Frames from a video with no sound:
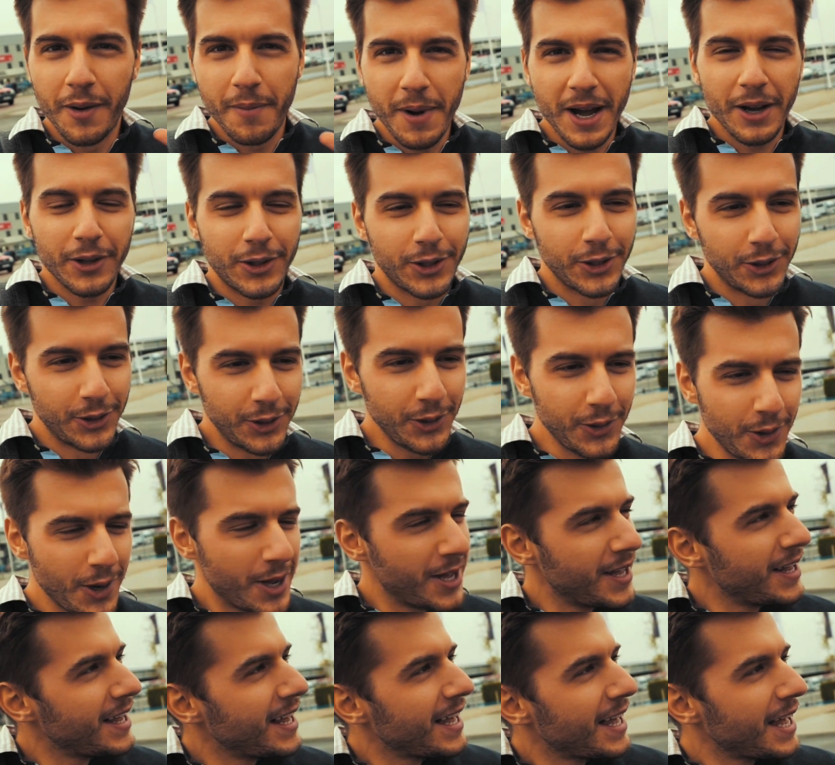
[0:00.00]
about to do,
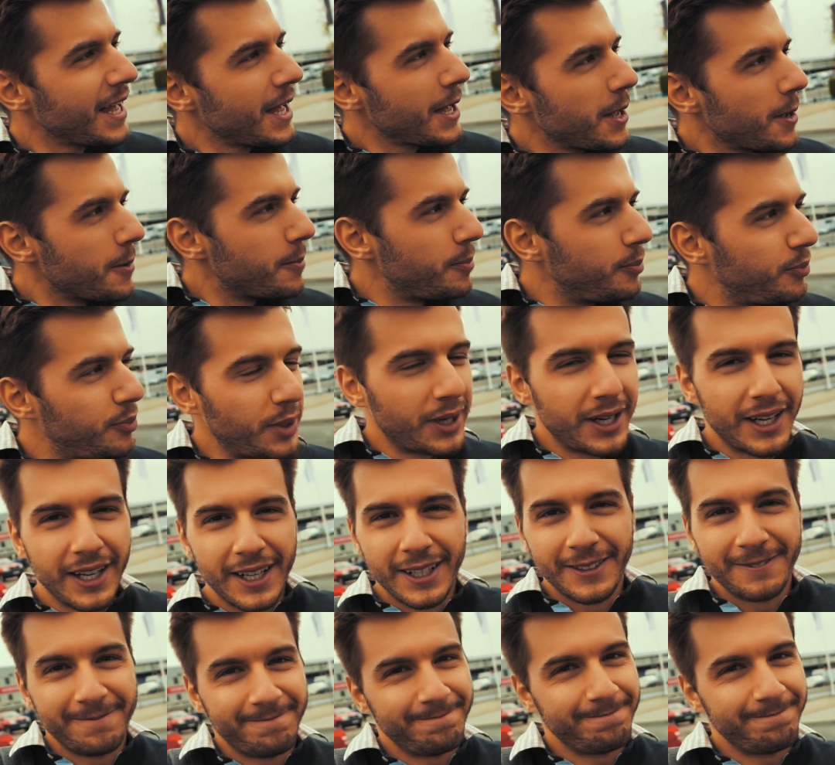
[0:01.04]
but